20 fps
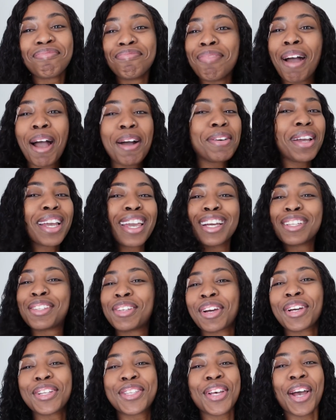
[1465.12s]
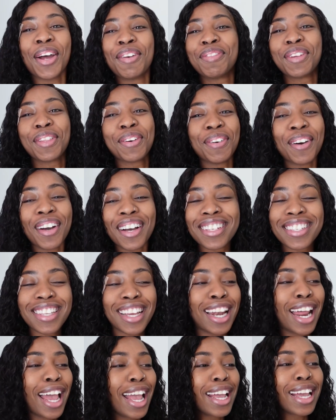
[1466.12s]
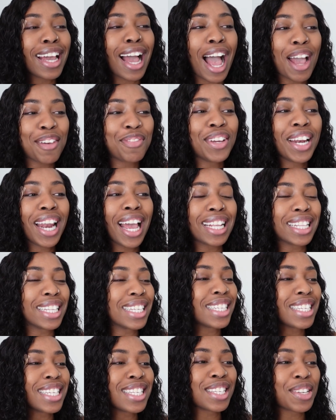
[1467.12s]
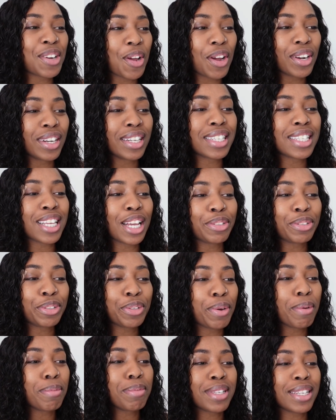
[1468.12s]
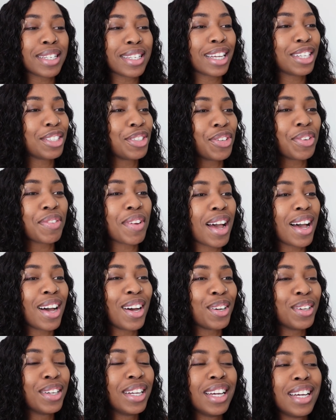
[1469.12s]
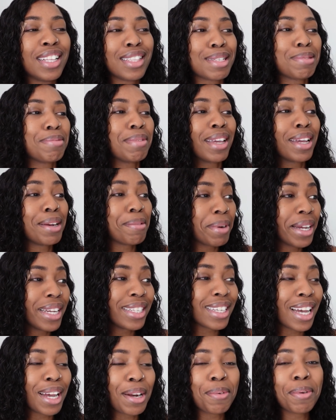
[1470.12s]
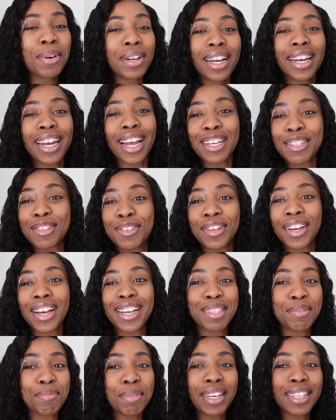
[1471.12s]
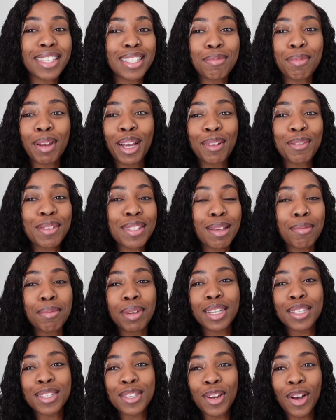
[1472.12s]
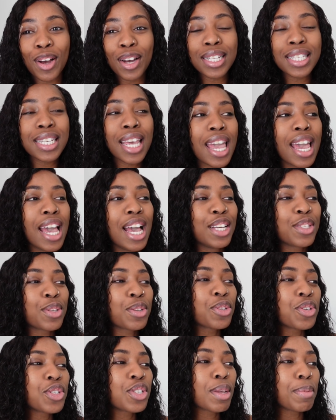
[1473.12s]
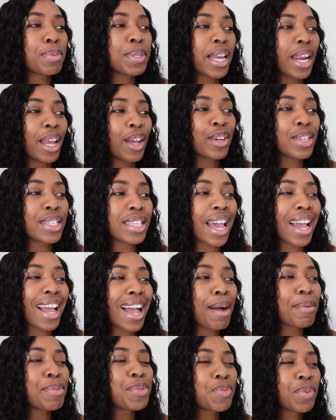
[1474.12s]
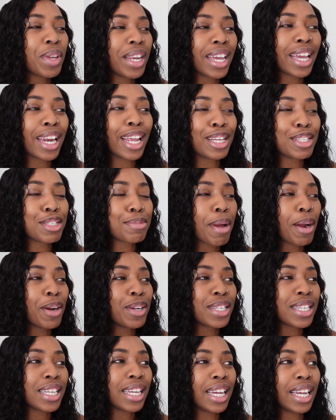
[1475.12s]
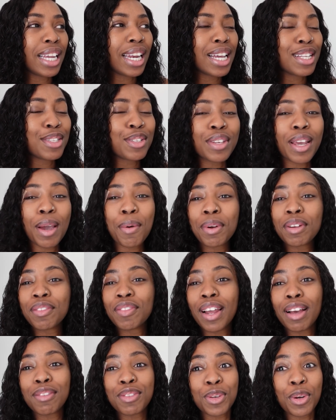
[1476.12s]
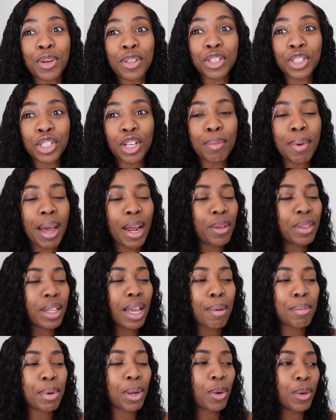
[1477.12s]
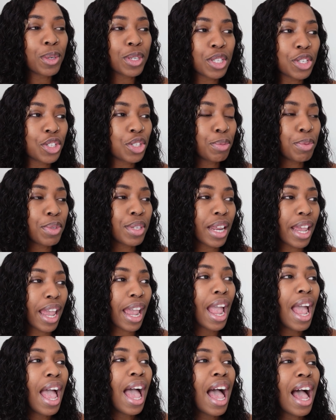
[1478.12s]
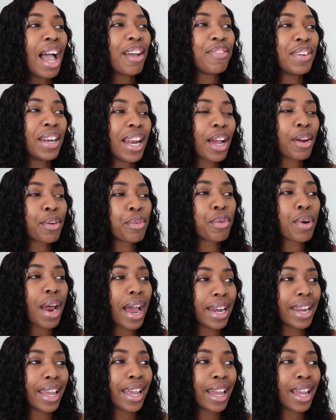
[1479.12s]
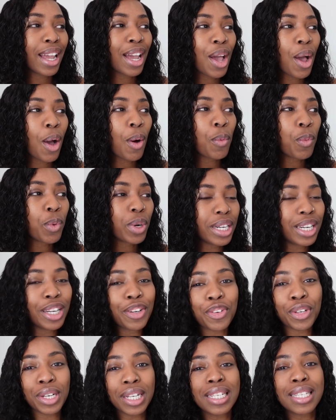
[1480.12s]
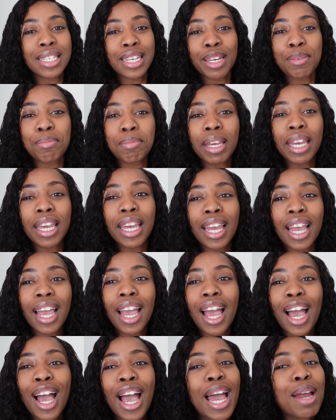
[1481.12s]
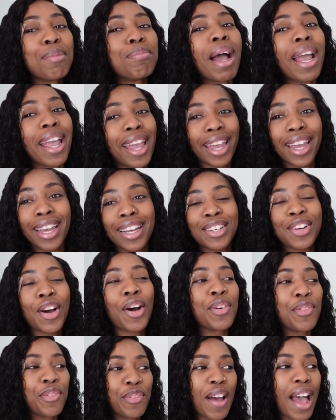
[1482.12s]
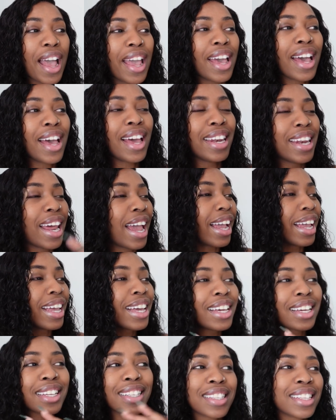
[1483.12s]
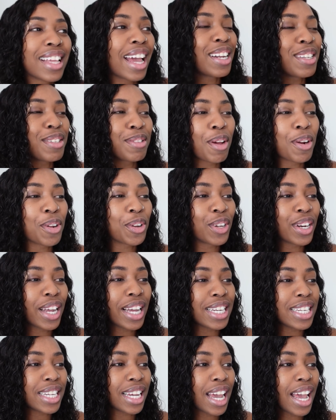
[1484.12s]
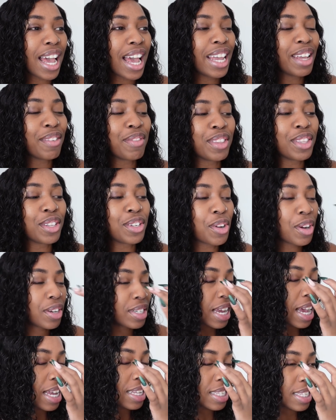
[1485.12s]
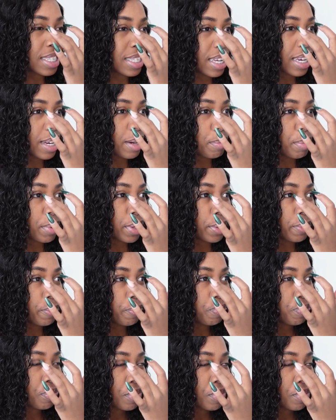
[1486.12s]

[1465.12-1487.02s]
my weekend took a turn for the worse, and like, I feel like this is an honest and true representation of how this weekend went. I don't want to lie to you guys and make it seem like it was something it's not. It's also just upsetting because like, I was really getting into my routine, and today I would have loved to go to the gym. I don't think I'm gonna go to the gym today. I feel like running would literally set me and my head on fire. Like, that is not a good idea. Even the doctor hasn't said it, but